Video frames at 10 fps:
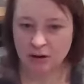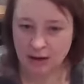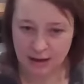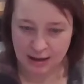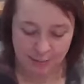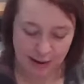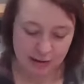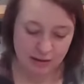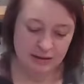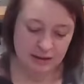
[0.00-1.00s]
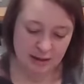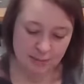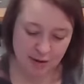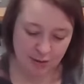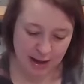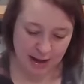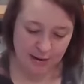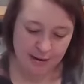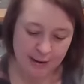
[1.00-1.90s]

You're going to get better. It's going to be okay.